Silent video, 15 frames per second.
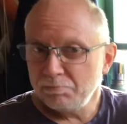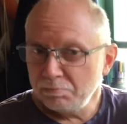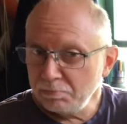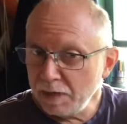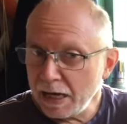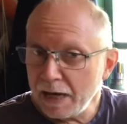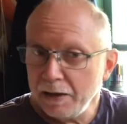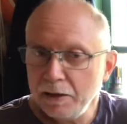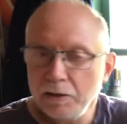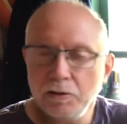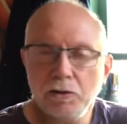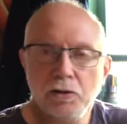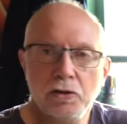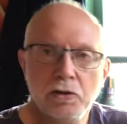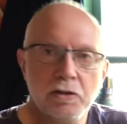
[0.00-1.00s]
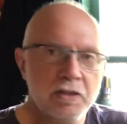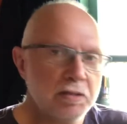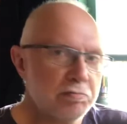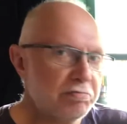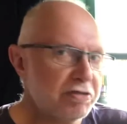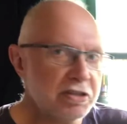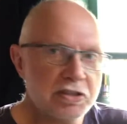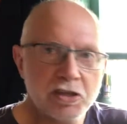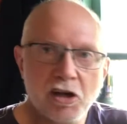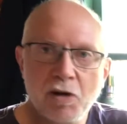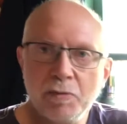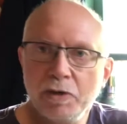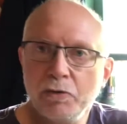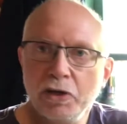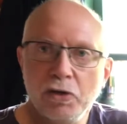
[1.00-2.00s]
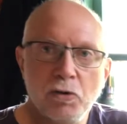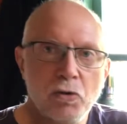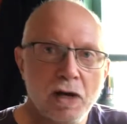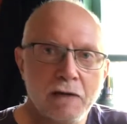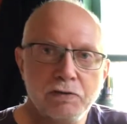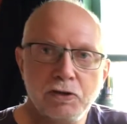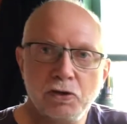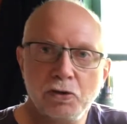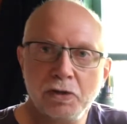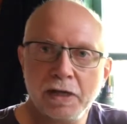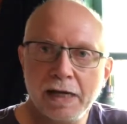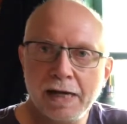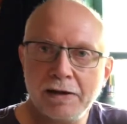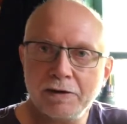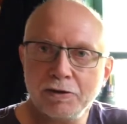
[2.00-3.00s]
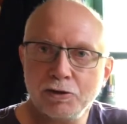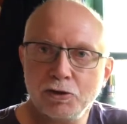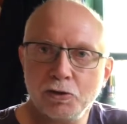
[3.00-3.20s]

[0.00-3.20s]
Yeah, the British Army, we all love shortening our